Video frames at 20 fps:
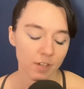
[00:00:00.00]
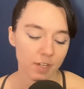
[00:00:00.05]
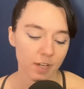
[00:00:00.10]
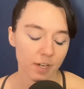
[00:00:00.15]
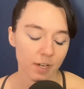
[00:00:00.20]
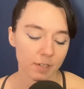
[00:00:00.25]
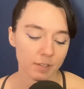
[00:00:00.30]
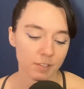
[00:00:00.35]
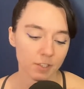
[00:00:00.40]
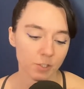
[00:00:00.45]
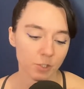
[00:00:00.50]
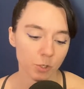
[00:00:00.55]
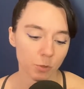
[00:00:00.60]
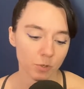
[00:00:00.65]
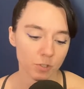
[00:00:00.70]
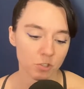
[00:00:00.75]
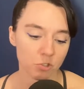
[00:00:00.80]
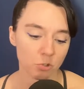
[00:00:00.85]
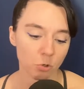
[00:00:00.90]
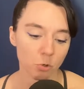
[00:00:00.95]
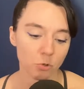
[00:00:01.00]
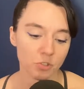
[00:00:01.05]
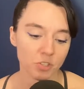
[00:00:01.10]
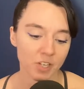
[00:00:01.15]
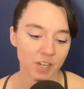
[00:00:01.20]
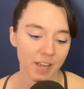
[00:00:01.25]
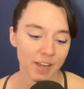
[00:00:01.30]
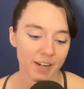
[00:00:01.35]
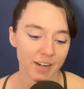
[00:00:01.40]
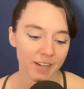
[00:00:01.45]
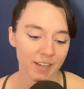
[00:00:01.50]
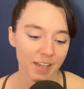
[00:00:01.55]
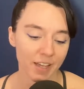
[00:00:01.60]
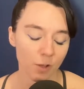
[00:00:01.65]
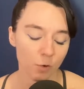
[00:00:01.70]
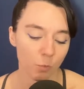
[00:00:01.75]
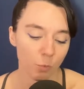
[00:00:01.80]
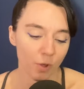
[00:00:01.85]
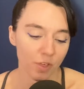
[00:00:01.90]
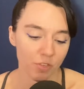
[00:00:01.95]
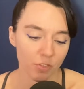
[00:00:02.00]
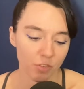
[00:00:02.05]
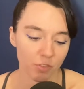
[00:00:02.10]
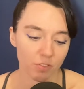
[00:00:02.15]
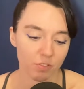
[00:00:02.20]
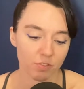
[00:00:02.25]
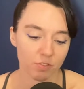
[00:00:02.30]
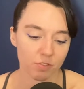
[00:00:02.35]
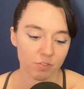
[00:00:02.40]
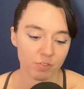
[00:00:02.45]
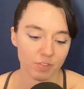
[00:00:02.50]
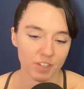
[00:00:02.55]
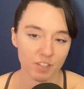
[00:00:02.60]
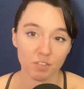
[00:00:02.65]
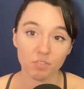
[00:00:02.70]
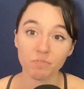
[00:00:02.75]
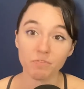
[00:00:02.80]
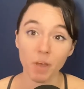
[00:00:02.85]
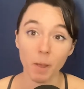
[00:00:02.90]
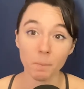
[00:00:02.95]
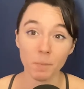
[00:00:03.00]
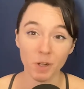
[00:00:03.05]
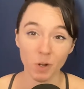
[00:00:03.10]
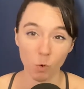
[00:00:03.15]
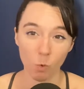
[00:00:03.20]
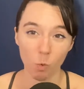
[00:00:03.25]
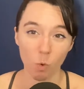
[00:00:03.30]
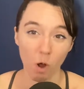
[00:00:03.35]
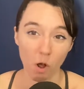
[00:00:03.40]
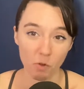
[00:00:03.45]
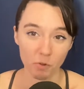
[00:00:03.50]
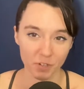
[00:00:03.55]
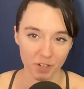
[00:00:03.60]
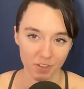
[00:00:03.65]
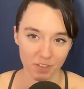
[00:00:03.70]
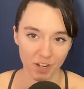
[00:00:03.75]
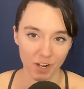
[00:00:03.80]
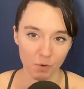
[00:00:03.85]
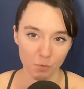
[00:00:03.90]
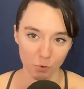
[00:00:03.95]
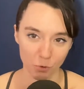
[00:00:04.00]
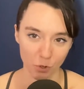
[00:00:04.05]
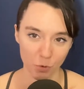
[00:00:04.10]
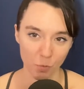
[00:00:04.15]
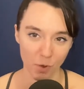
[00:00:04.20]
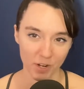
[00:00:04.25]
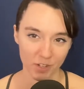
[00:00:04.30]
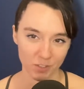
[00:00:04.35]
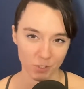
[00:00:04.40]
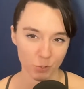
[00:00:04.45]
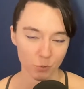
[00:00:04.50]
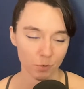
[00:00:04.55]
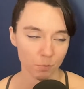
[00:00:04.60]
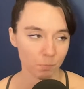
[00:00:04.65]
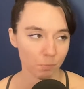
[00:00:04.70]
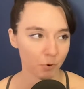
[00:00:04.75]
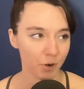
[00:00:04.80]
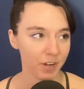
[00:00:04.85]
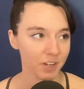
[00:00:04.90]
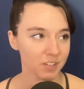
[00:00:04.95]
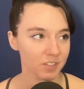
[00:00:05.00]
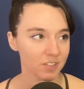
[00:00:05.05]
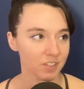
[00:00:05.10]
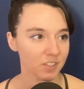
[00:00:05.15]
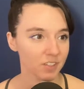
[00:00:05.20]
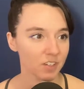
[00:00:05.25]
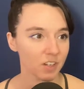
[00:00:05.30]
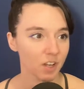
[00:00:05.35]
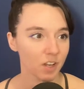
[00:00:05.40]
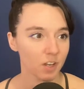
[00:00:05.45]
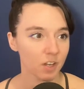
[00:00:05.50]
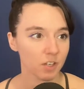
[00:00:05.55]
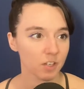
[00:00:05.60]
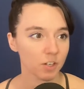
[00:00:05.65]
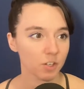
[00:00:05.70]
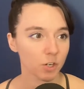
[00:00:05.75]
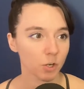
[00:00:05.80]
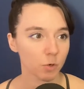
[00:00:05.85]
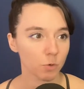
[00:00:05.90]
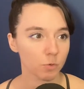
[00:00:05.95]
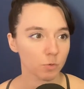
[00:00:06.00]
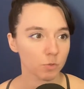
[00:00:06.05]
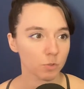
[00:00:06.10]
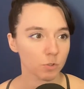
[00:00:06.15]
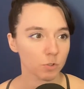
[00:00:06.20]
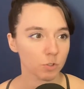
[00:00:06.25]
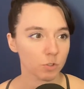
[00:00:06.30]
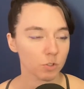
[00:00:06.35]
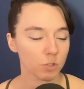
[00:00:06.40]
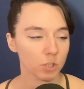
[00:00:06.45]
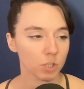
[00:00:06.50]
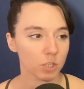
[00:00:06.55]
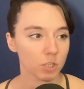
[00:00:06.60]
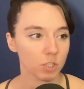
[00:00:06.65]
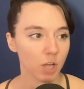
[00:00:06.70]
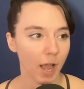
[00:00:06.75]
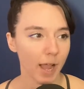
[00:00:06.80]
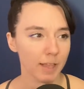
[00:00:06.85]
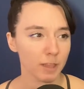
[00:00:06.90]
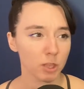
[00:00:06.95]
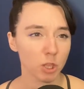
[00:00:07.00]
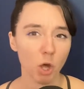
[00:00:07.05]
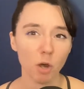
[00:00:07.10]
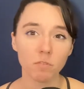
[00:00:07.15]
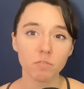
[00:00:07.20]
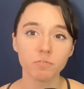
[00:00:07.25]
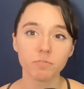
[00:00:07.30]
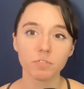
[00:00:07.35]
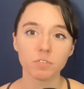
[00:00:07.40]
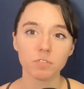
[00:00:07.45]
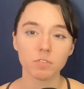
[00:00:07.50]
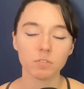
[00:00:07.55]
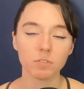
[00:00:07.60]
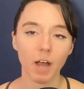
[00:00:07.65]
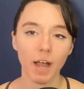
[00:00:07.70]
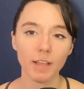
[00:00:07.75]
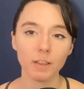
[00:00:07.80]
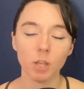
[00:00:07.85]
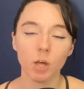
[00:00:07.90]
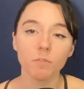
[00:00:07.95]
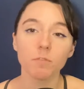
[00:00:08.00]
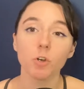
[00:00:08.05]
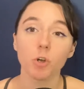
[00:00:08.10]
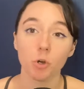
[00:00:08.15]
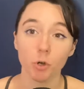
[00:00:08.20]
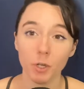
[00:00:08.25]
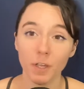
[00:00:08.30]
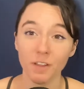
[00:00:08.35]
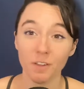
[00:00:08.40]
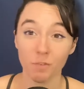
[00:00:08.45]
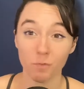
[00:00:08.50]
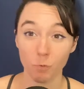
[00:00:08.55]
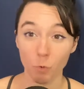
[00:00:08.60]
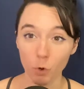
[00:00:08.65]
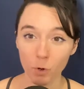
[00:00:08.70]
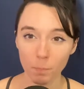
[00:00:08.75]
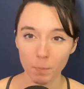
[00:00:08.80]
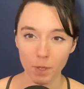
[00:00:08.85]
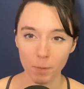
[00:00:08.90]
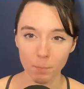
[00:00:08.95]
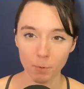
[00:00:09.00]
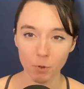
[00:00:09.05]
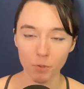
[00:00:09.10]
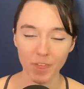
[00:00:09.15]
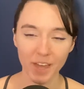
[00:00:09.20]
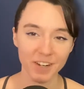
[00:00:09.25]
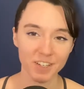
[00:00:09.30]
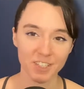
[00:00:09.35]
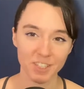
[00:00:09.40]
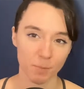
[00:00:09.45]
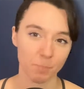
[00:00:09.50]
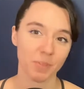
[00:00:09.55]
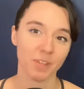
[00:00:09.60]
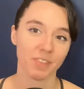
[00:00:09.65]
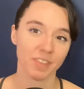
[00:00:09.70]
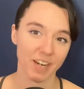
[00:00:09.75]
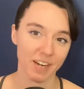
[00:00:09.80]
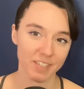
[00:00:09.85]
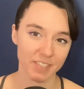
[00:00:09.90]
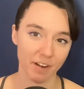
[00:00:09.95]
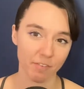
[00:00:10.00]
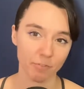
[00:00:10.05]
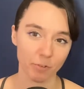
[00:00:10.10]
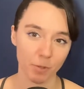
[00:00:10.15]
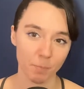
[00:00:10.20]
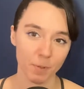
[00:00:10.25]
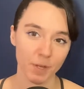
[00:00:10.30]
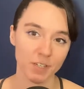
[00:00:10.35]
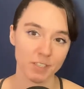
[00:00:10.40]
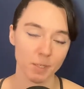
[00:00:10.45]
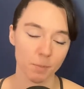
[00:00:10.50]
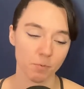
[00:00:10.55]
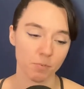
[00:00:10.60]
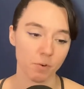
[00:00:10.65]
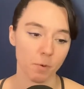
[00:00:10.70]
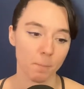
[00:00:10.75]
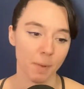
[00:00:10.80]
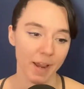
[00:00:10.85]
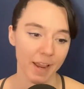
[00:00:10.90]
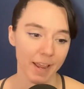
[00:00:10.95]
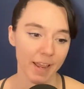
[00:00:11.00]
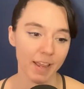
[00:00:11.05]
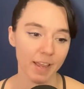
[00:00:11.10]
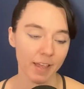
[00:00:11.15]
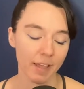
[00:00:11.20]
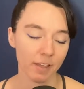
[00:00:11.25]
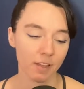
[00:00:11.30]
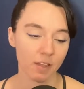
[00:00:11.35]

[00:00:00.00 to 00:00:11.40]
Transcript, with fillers: you know, associating it with this feminine quality that I really wanted to embrace. And, you know, I love I love cooking for people. That is something that I definitely picked up from my aunt,